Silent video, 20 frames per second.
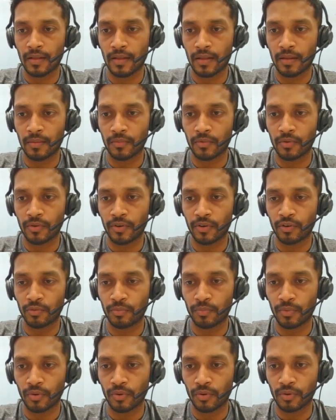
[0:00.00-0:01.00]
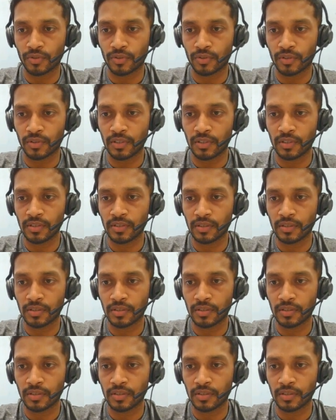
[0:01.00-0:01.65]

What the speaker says: I'm going to post this.